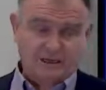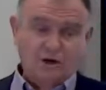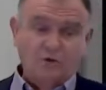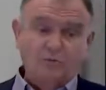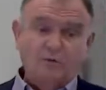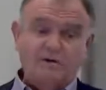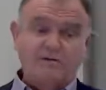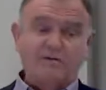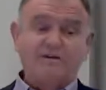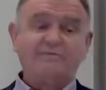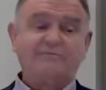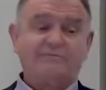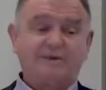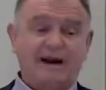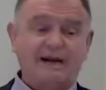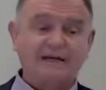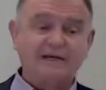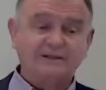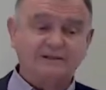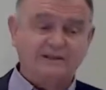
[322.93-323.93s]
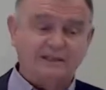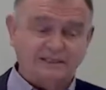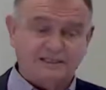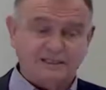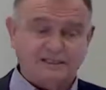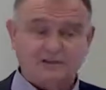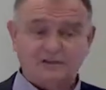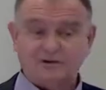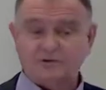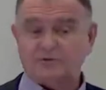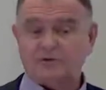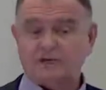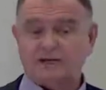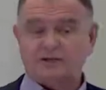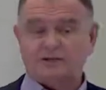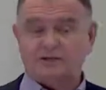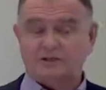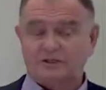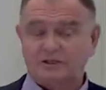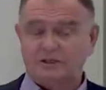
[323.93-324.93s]
We rebranded this in
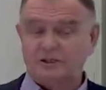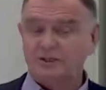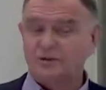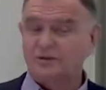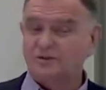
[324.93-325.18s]
2002.